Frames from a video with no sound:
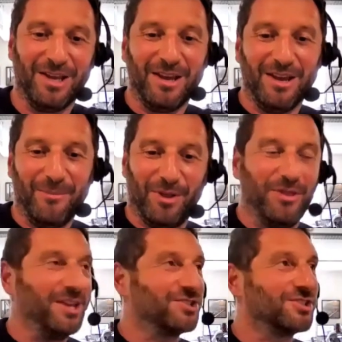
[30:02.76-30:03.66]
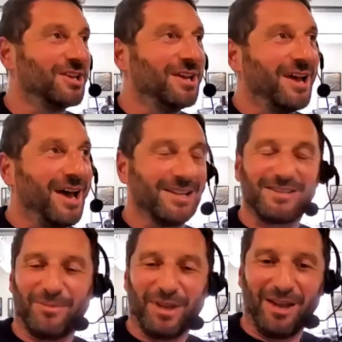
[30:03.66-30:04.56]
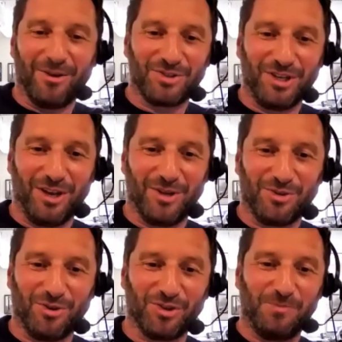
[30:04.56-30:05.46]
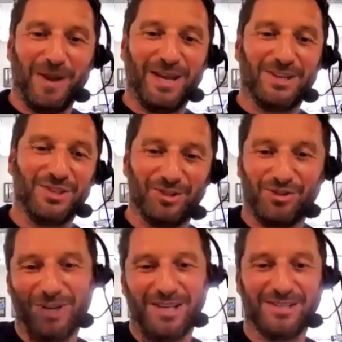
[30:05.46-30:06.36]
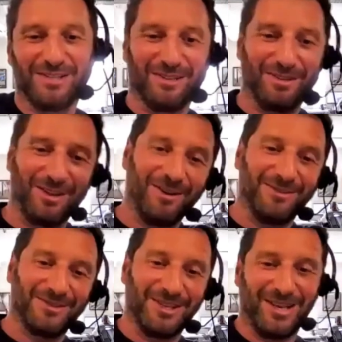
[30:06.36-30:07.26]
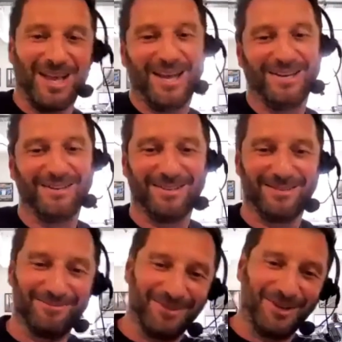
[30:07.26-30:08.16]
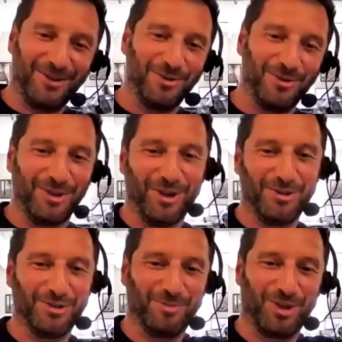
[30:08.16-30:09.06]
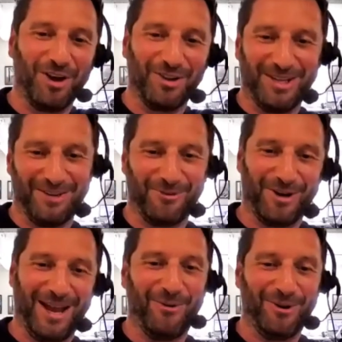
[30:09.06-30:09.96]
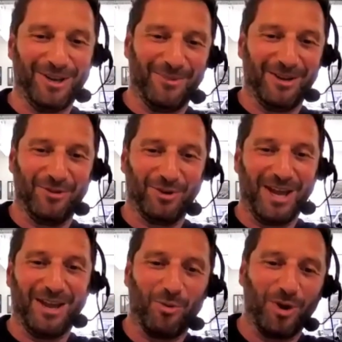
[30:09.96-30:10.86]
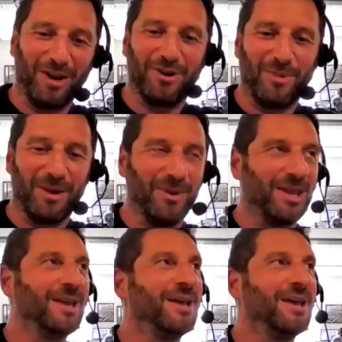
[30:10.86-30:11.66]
But this had something else, you know, it's got space and trees and gardens and land, and, you know, you can go and do some gardening for an hour in the middle of your day or whatever it might be.